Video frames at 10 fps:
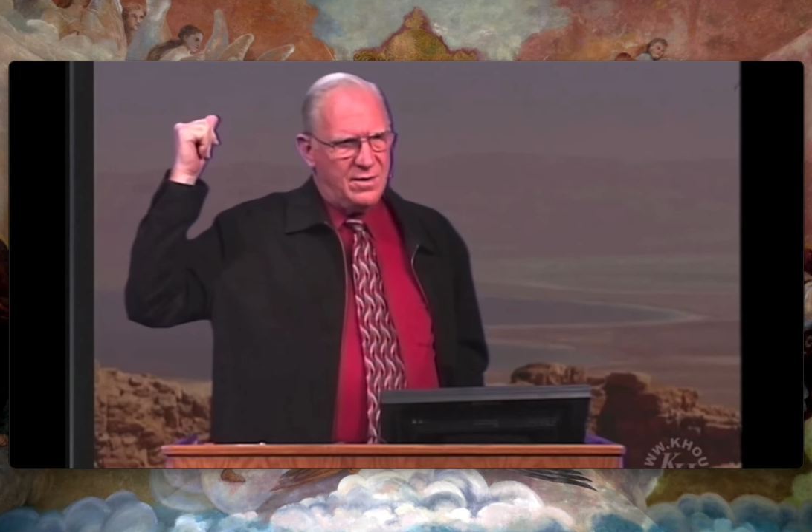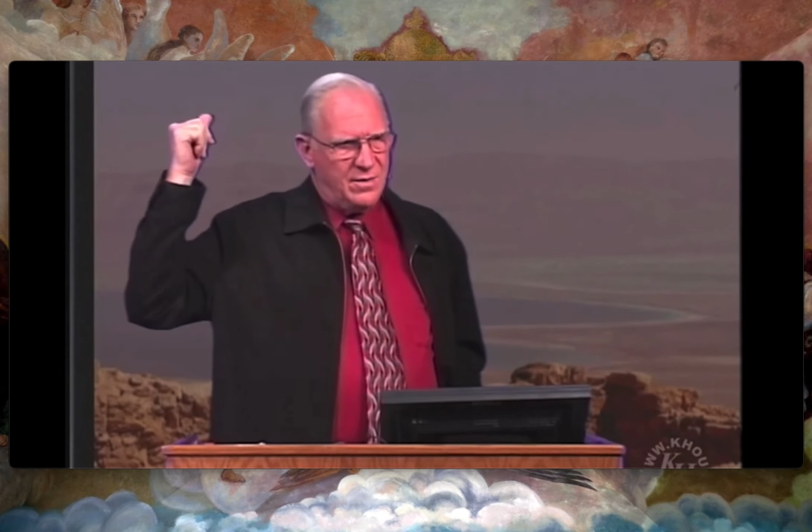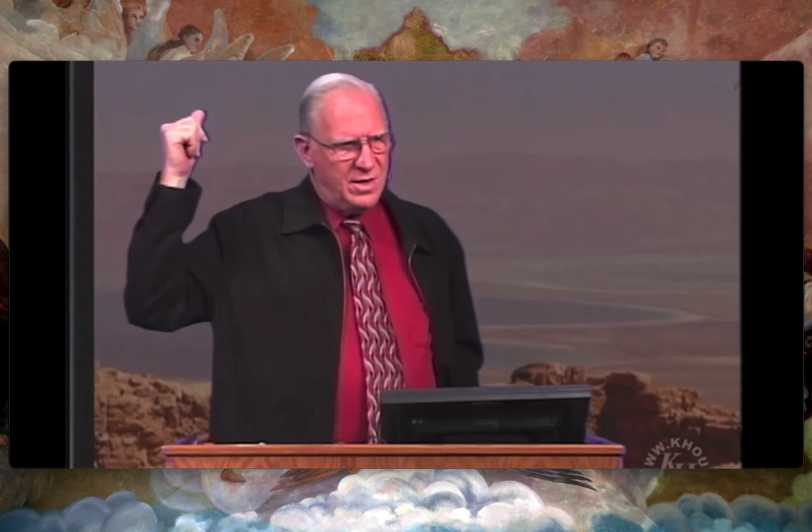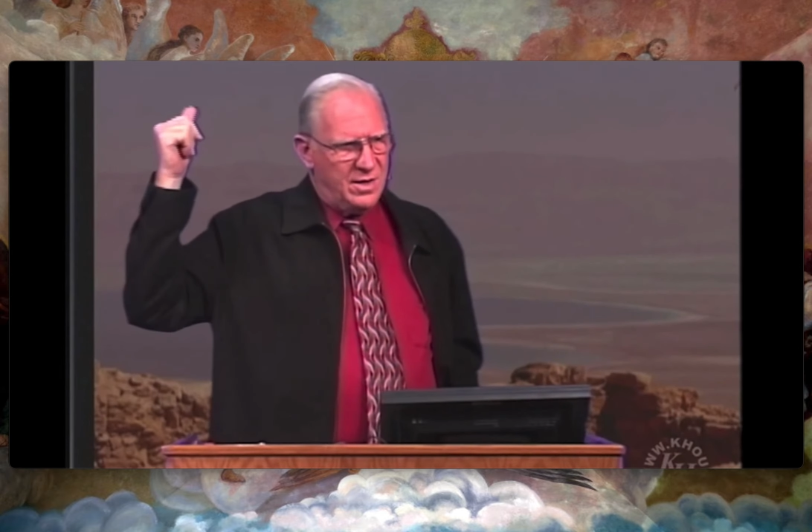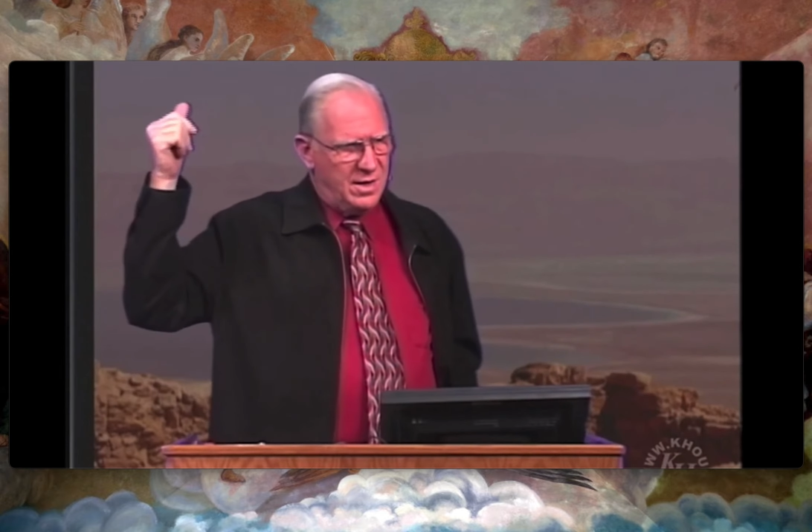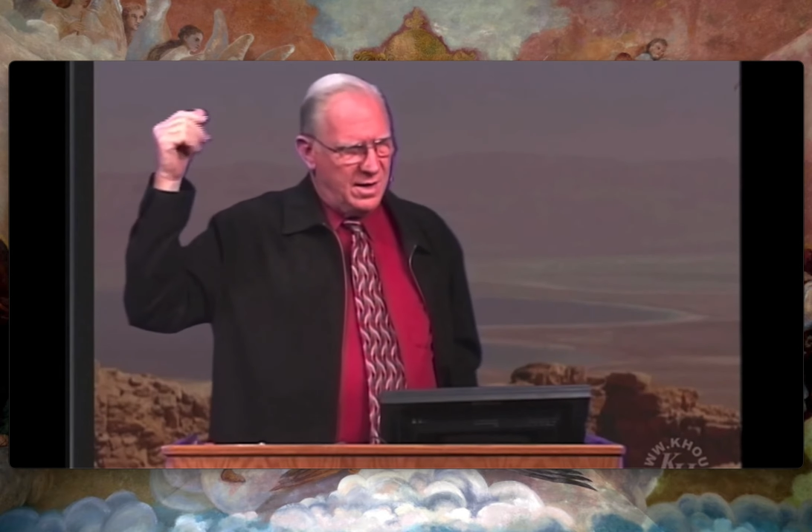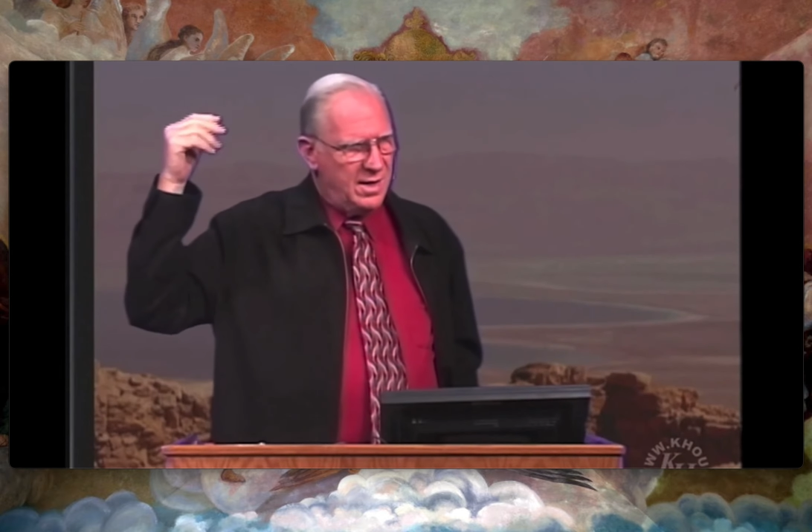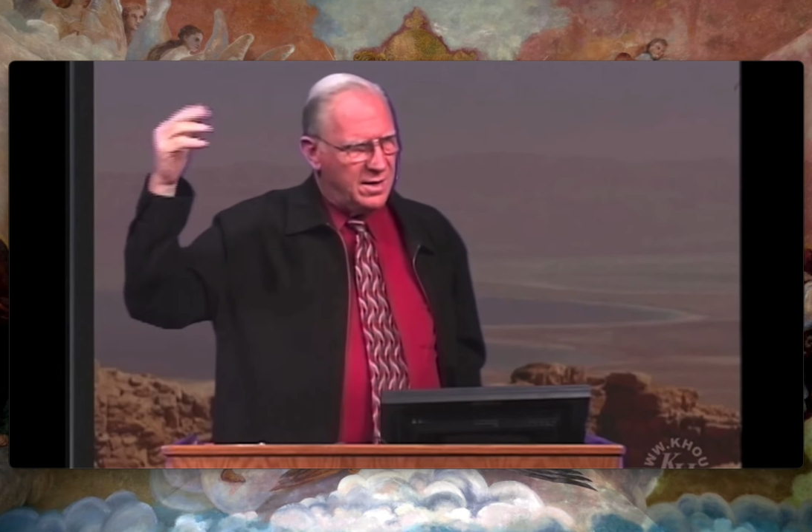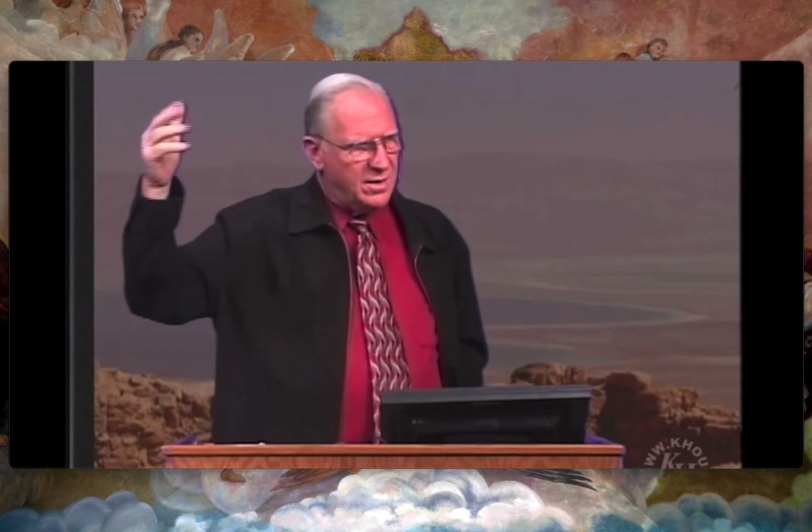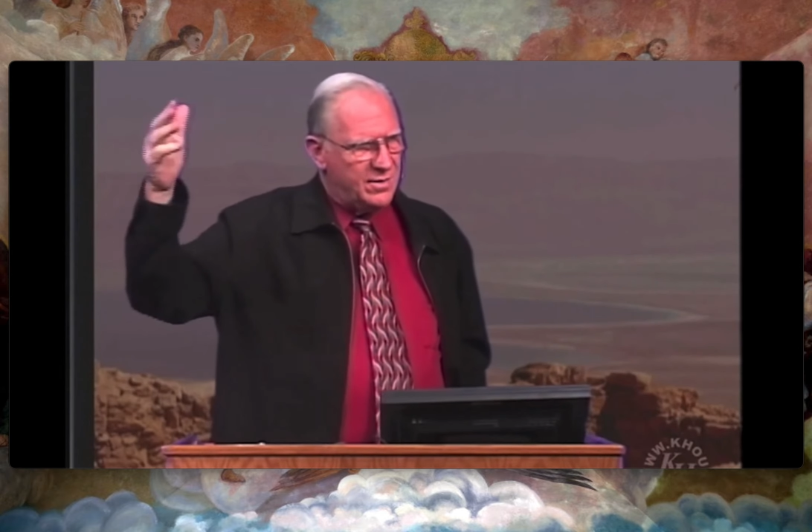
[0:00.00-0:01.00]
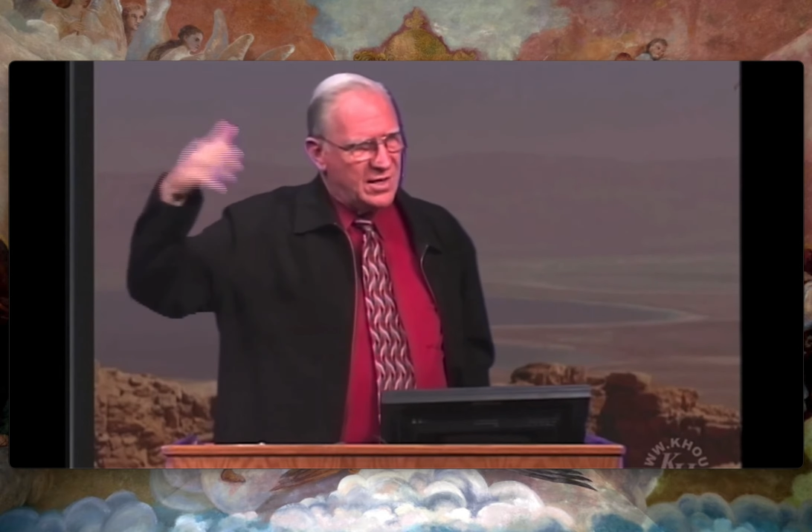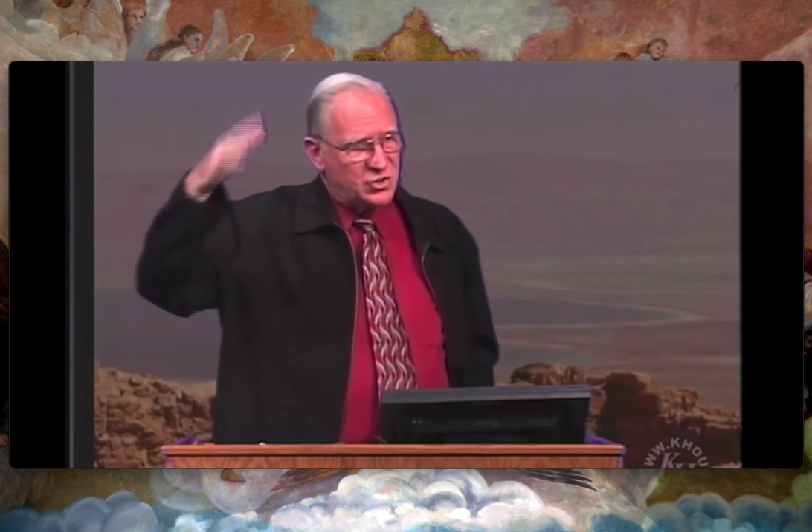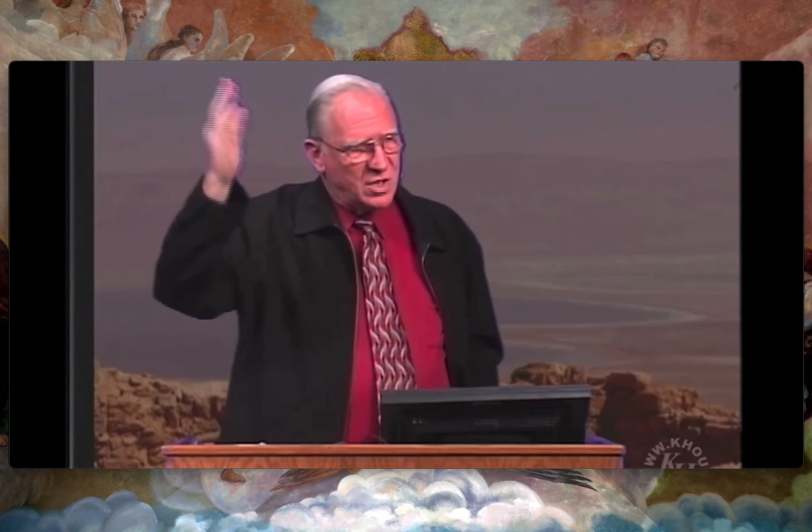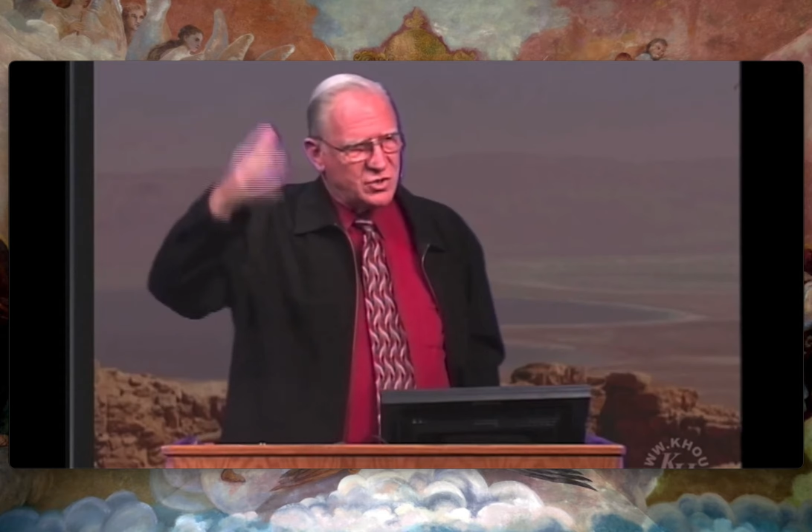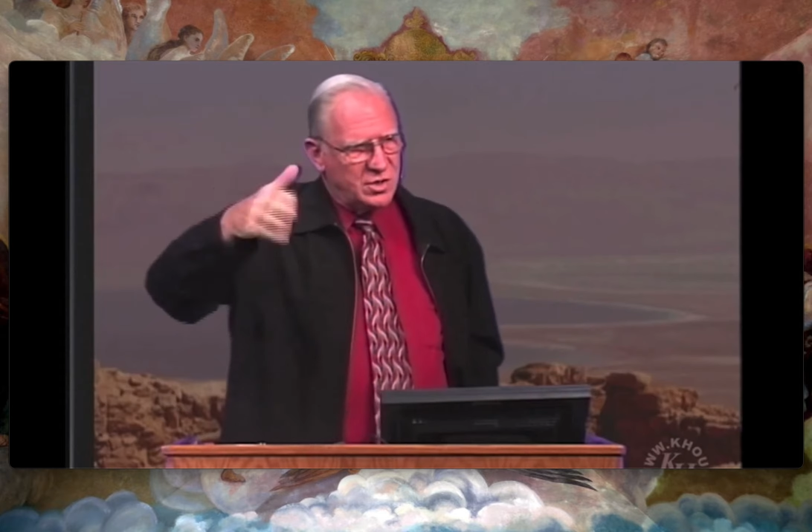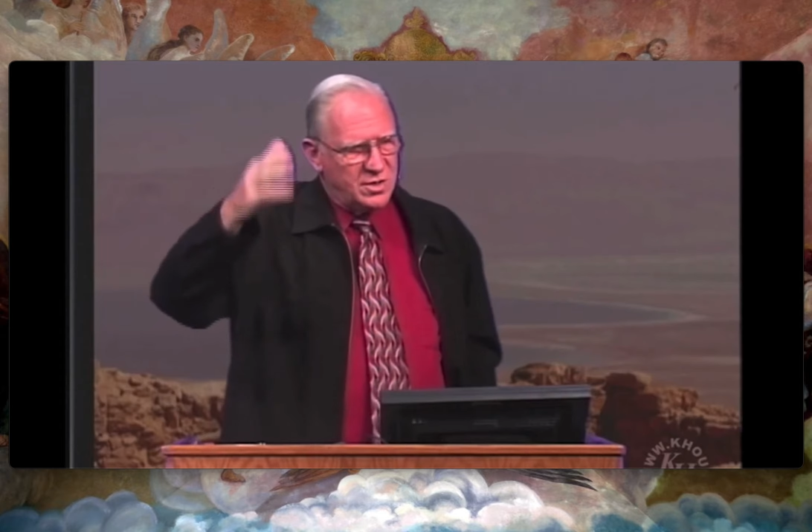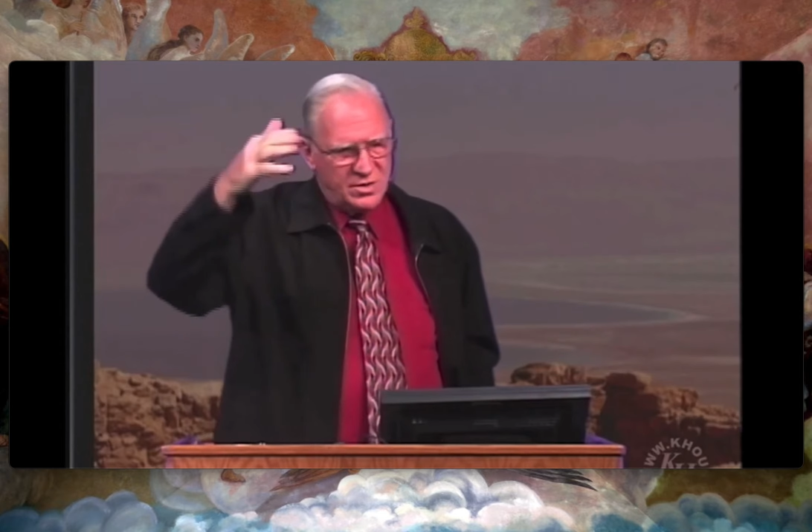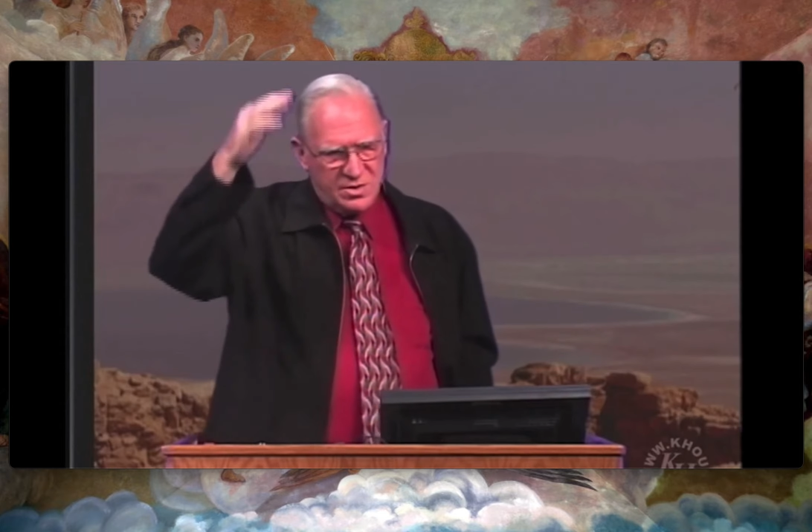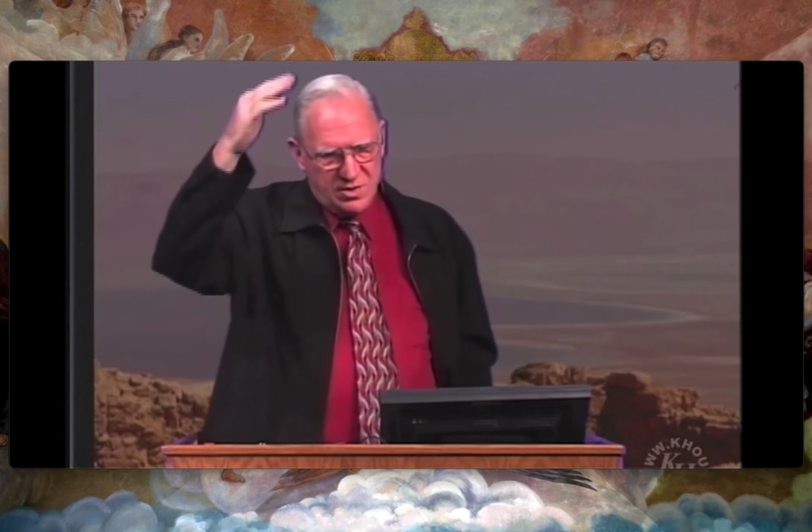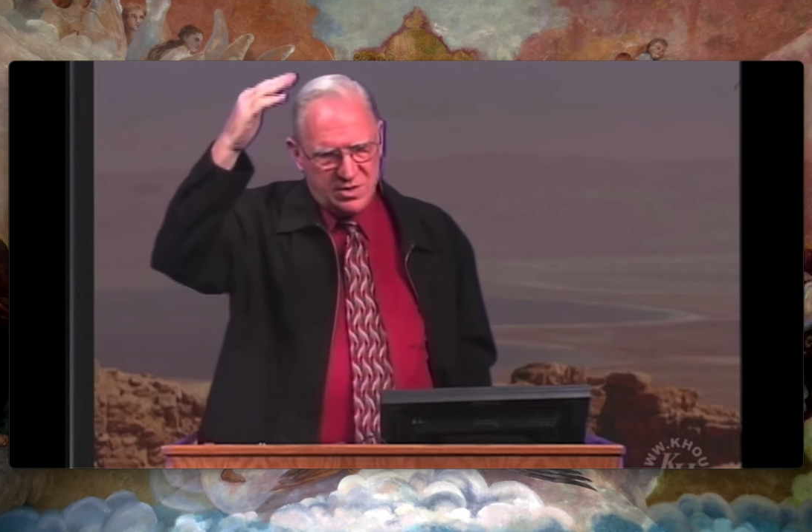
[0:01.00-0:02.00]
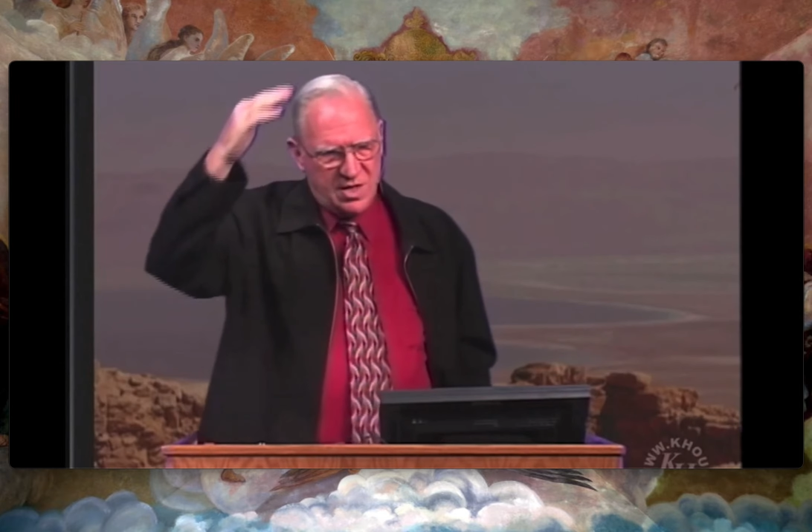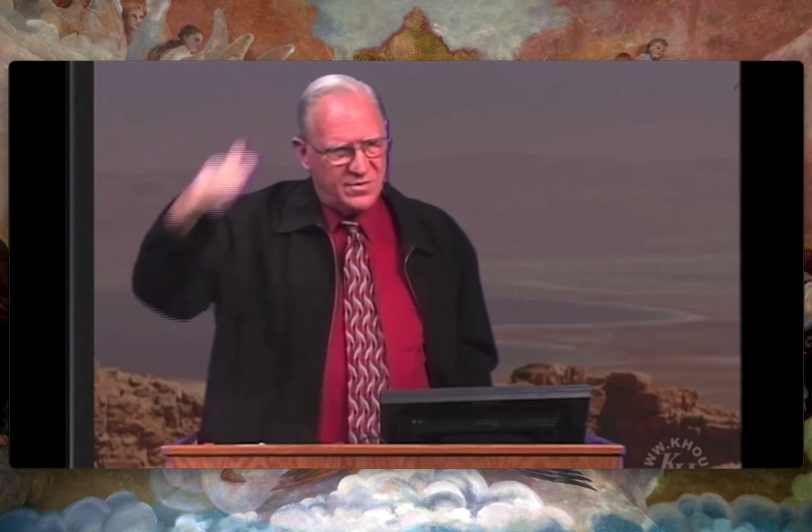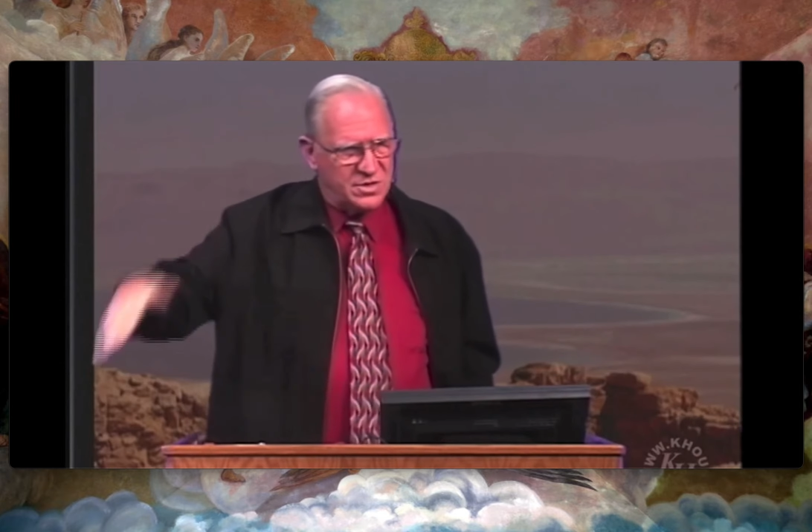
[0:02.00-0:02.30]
that starts the 7.